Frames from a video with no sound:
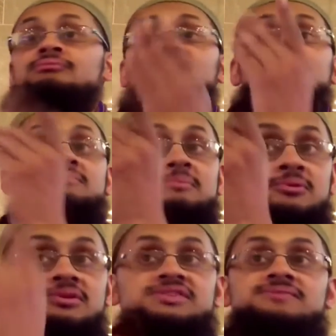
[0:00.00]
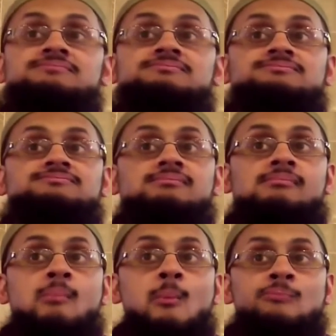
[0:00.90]
But that's my point.
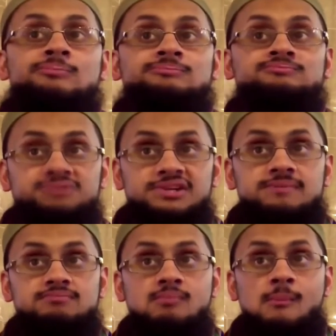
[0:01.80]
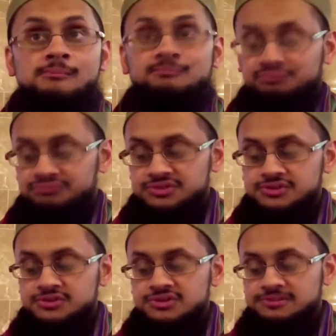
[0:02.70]
Yeah? So
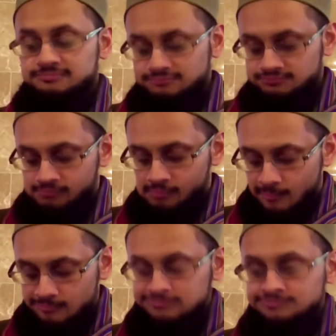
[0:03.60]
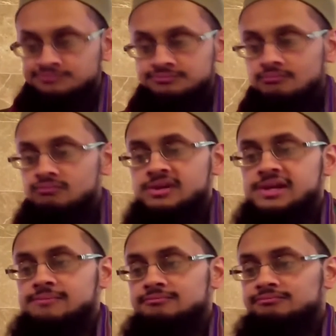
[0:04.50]
you can...
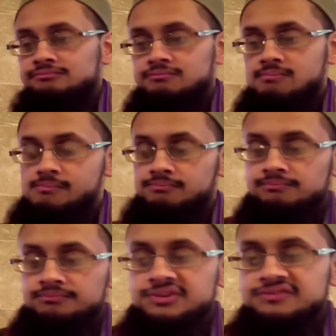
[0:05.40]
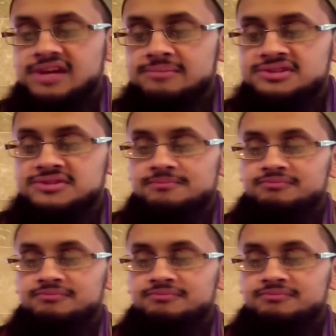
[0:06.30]
The famous